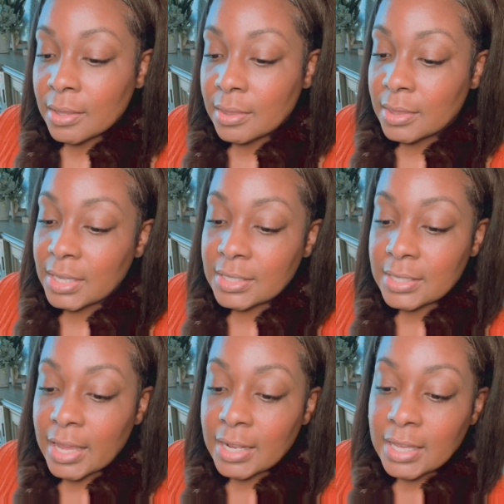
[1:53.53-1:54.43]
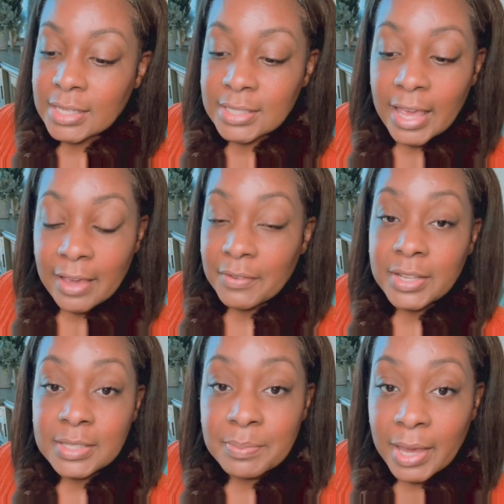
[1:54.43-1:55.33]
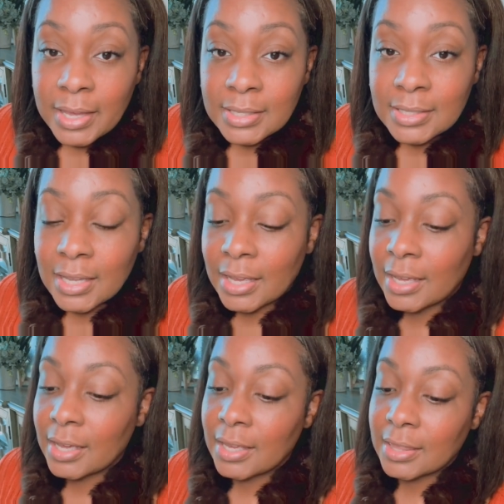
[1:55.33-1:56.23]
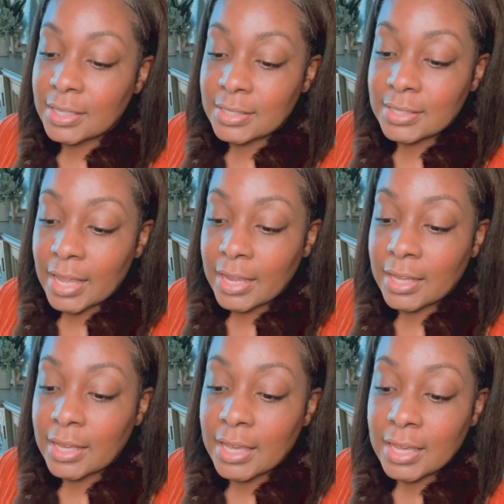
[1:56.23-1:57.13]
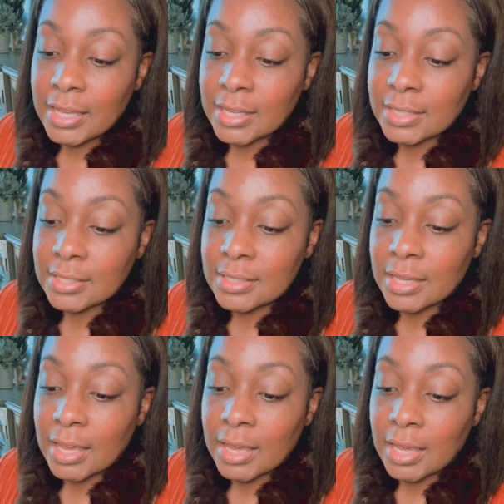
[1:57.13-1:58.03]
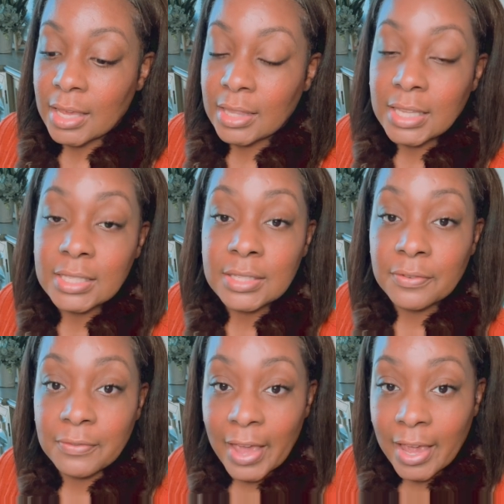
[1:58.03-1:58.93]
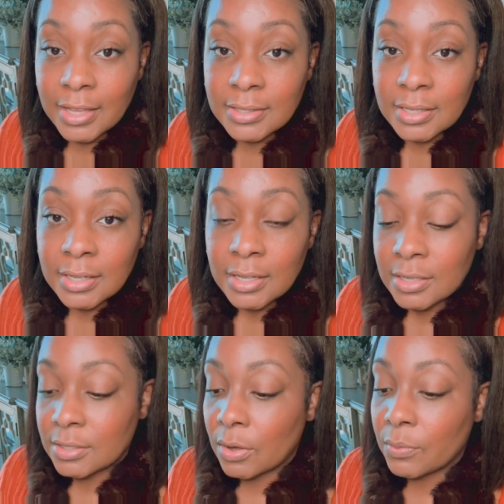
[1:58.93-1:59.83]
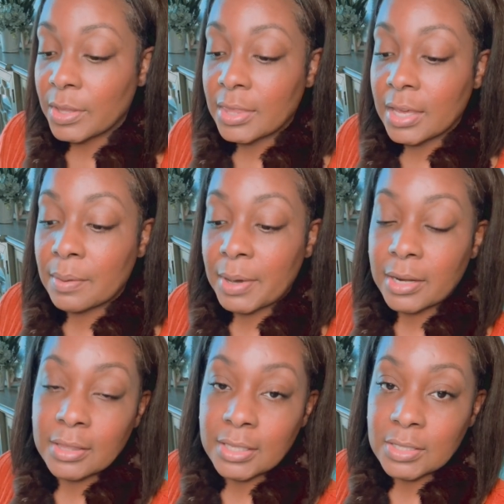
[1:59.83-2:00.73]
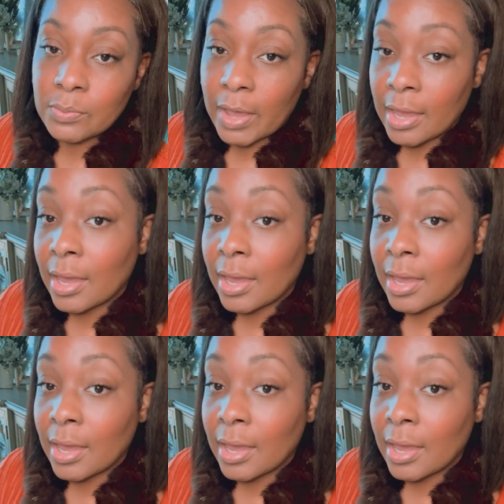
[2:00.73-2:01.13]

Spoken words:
This data is evidence-based. This data it leads to facts. So we think about it this way.